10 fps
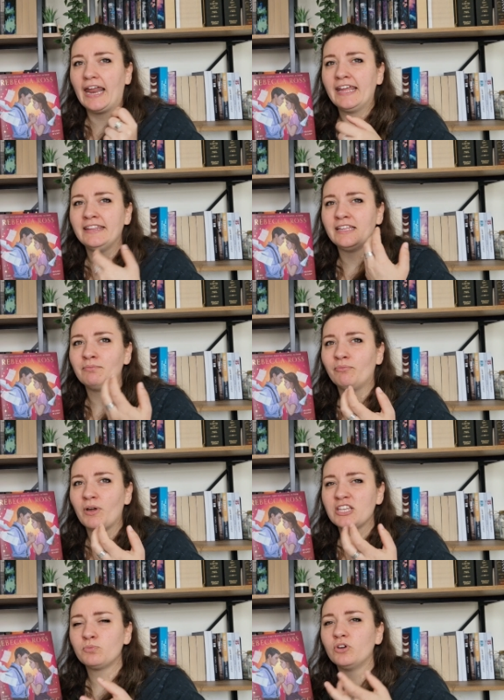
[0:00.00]
and then they,
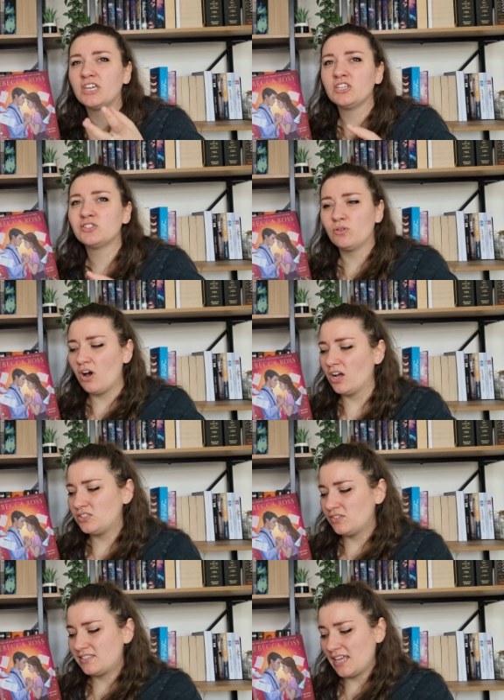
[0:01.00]
he's working so
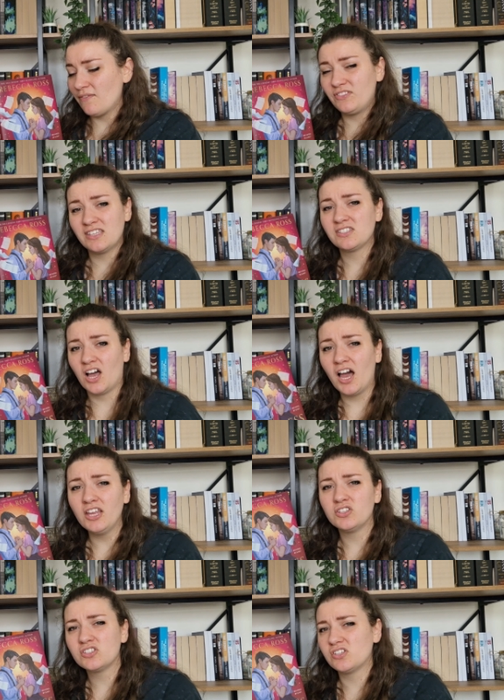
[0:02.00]
hard to save this
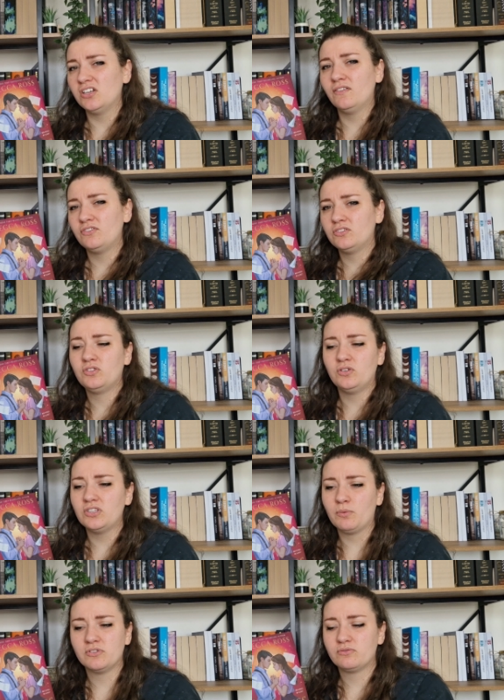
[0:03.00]
guy, the son of the dude
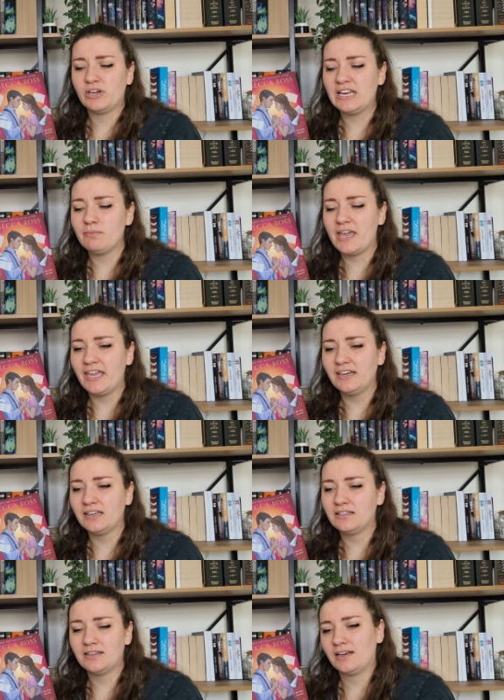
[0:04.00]
that was really
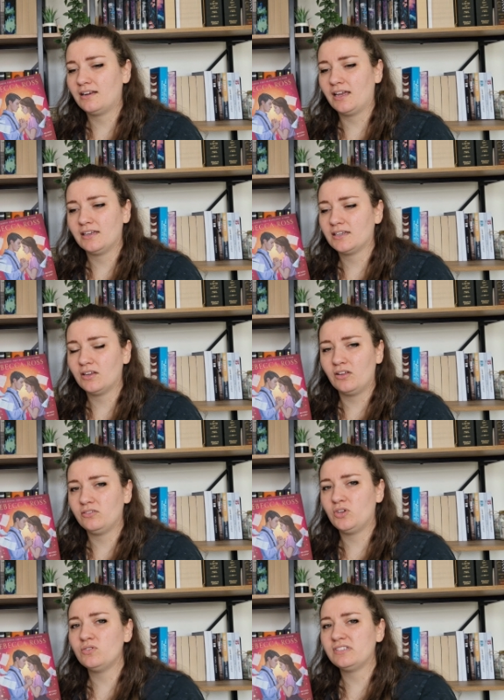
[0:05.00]
mean and then like
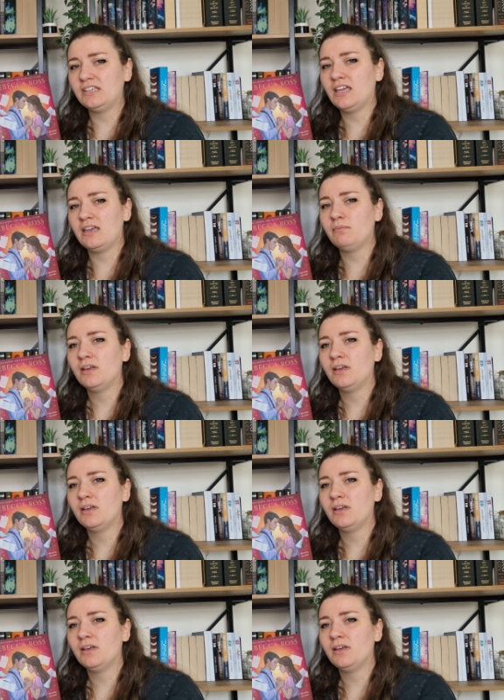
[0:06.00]
using him.